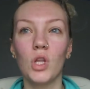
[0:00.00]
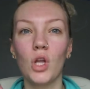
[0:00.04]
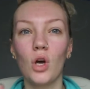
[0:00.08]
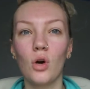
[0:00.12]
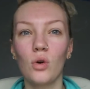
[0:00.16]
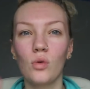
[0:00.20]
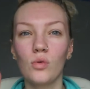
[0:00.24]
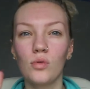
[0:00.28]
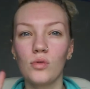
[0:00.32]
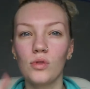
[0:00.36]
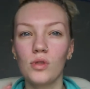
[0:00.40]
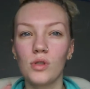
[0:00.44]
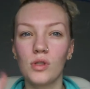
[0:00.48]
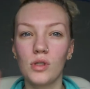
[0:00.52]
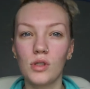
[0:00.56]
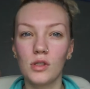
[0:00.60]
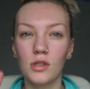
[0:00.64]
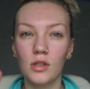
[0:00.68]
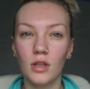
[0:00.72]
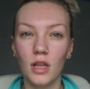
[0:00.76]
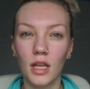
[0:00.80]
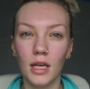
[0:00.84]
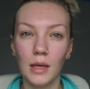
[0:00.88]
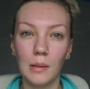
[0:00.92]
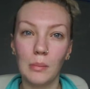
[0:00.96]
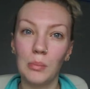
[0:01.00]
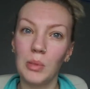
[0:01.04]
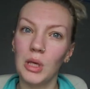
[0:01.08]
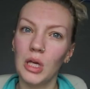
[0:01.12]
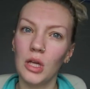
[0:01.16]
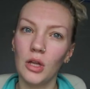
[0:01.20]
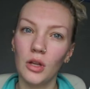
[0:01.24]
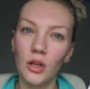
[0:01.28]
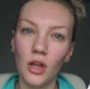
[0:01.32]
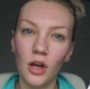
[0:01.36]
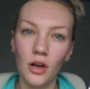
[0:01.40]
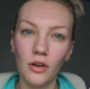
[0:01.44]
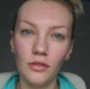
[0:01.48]
nose like
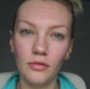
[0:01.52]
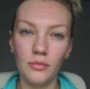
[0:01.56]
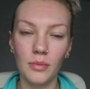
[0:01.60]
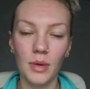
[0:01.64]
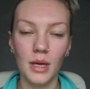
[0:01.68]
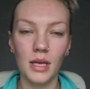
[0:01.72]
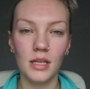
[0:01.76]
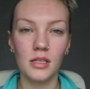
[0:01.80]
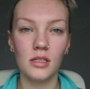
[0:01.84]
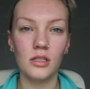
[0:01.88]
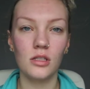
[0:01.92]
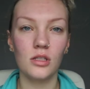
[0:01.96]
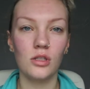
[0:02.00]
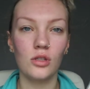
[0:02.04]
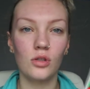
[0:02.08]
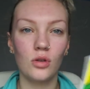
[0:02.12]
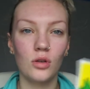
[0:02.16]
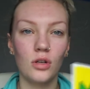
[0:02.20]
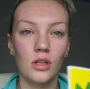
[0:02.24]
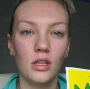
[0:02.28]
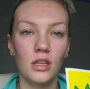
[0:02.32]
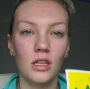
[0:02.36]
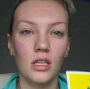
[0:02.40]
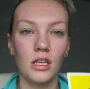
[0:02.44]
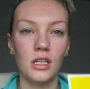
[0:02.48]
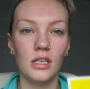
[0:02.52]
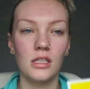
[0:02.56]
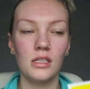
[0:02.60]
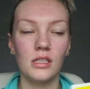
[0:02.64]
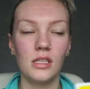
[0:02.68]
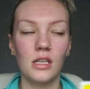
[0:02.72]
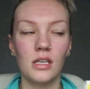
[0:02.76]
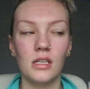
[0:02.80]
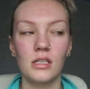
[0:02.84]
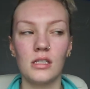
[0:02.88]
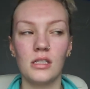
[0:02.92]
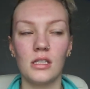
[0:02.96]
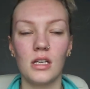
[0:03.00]
peel off mask sort of things
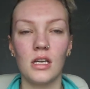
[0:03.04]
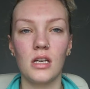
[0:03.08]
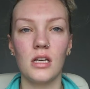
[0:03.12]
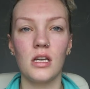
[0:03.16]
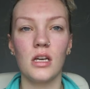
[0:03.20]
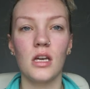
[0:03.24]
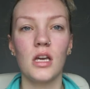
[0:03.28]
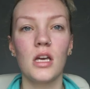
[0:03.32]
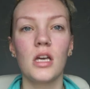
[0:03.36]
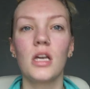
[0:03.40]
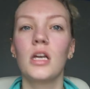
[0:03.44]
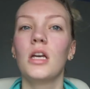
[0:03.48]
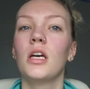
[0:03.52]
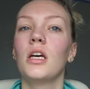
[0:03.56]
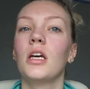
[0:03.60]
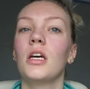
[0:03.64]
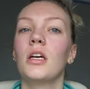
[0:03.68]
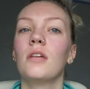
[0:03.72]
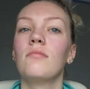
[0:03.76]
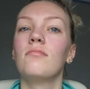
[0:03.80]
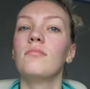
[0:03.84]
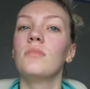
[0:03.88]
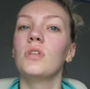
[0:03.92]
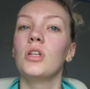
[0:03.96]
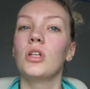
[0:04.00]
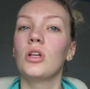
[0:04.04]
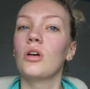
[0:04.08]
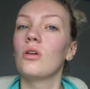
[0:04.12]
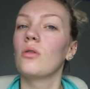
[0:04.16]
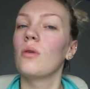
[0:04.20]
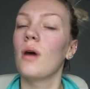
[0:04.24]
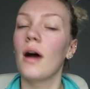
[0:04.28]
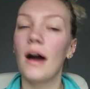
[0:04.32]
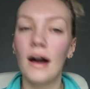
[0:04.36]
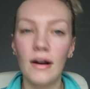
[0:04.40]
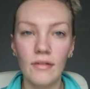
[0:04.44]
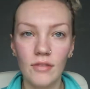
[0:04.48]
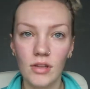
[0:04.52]
that say you know,
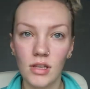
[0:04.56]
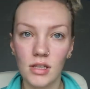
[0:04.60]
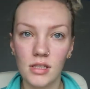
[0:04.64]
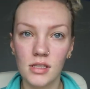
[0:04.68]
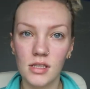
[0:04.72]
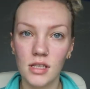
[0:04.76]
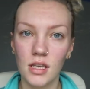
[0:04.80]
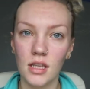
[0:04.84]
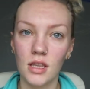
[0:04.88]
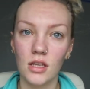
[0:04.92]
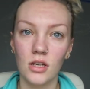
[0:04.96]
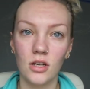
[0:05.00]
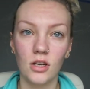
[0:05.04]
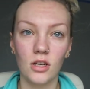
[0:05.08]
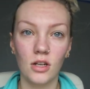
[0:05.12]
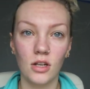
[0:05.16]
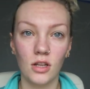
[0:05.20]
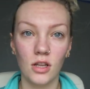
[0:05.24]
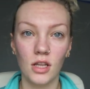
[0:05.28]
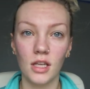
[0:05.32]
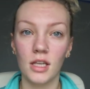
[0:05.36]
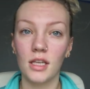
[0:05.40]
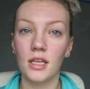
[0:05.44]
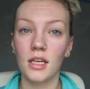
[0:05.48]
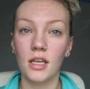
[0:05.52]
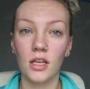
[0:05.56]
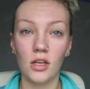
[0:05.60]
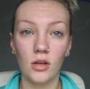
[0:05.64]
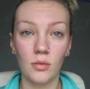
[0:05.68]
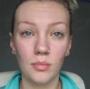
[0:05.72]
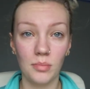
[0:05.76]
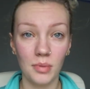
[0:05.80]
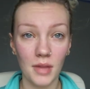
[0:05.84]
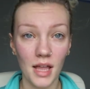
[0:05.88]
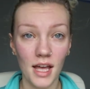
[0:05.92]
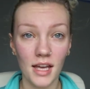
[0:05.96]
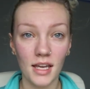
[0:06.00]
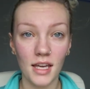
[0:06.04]
obviously they're gonna get your
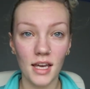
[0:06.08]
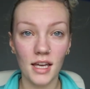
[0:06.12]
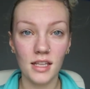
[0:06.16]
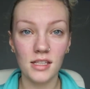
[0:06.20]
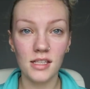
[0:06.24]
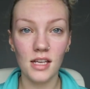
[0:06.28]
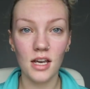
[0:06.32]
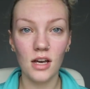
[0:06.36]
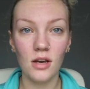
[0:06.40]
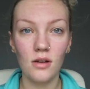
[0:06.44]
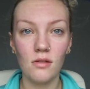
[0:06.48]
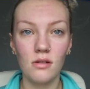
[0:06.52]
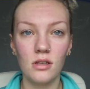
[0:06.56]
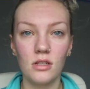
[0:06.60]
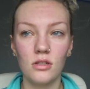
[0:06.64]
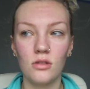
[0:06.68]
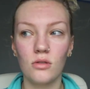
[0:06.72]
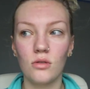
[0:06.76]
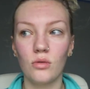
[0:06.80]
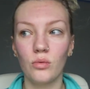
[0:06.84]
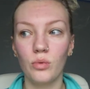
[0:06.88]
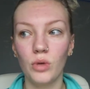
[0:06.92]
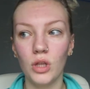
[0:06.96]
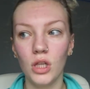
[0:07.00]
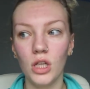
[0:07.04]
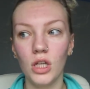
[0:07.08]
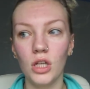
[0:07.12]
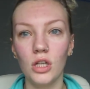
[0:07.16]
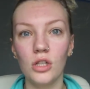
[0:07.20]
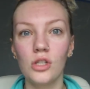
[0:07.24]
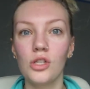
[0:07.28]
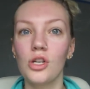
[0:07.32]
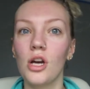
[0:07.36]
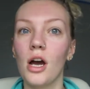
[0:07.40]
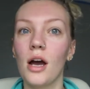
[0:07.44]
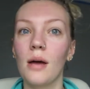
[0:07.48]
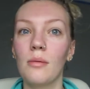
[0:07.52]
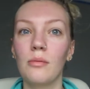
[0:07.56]
blackheads out and do a really good
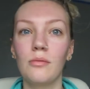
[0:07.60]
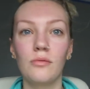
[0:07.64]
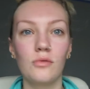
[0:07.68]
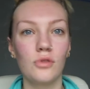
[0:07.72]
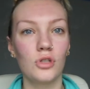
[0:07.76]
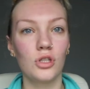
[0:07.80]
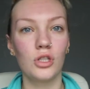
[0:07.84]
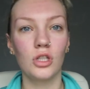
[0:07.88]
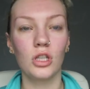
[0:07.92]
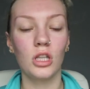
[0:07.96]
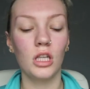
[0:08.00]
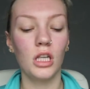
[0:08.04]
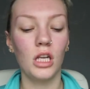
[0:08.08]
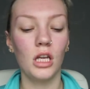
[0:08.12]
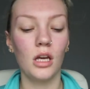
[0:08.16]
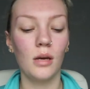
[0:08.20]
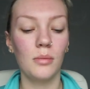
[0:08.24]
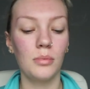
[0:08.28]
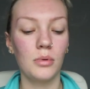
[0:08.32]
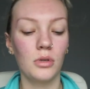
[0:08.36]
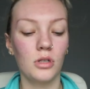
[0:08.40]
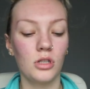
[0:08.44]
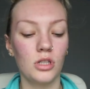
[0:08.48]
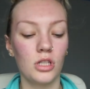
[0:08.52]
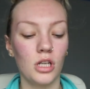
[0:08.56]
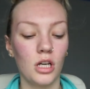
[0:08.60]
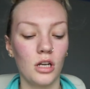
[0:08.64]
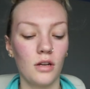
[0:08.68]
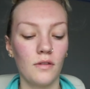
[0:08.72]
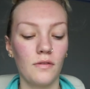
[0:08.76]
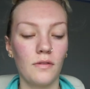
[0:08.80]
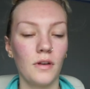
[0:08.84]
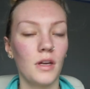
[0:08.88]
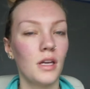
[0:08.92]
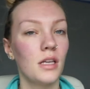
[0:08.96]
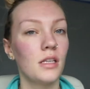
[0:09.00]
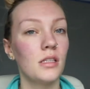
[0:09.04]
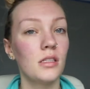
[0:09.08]
job of just cleaning up your entire
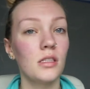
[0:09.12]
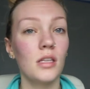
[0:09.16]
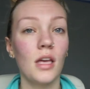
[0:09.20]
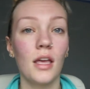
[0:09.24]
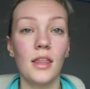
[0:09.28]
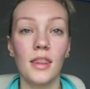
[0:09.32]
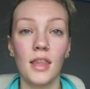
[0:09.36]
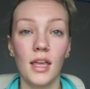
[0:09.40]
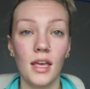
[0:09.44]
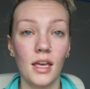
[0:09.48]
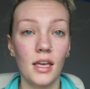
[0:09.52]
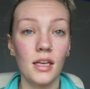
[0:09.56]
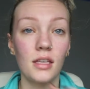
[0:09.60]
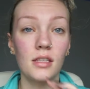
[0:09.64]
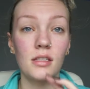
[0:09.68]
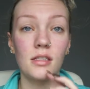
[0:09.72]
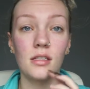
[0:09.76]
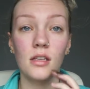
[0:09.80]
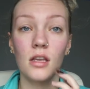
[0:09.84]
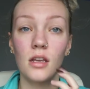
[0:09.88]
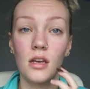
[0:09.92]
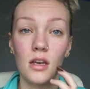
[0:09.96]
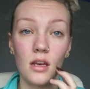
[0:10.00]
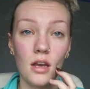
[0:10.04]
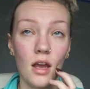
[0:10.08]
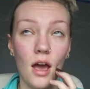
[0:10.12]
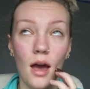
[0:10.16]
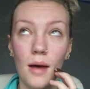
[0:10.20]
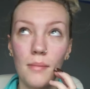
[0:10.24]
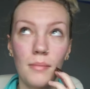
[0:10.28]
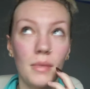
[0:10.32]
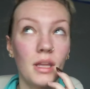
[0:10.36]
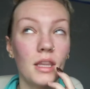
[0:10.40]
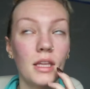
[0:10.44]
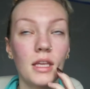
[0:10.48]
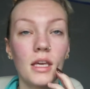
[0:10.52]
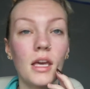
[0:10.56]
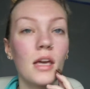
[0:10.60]
face and that has not
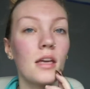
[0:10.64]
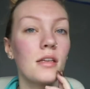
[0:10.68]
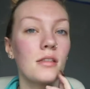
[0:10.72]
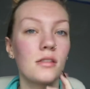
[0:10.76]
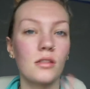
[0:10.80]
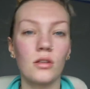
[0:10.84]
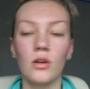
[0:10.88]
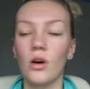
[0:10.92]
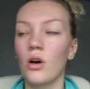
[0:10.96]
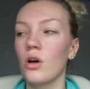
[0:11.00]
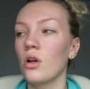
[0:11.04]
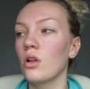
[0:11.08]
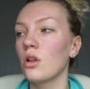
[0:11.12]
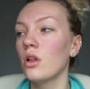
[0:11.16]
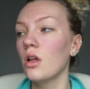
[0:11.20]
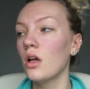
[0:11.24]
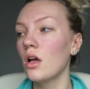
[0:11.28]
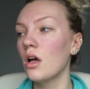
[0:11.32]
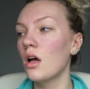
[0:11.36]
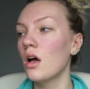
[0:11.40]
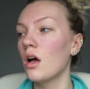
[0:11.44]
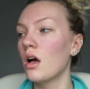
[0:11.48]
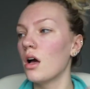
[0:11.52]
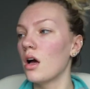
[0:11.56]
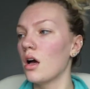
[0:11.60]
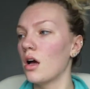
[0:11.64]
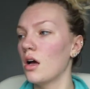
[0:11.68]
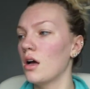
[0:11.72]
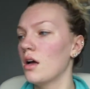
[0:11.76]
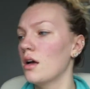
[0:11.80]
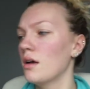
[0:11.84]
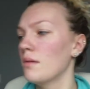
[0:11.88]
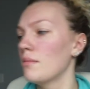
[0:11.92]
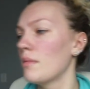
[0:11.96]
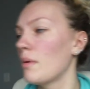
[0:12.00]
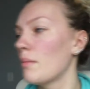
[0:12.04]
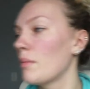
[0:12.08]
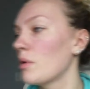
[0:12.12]
been the case at all.
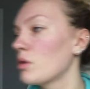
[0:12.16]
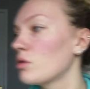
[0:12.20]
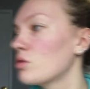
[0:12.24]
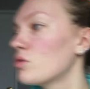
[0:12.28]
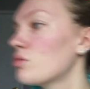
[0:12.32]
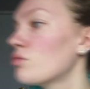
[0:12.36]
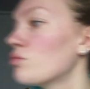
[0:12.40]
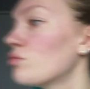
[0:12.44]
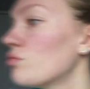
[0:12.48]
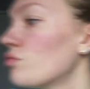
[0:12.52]
Um, my most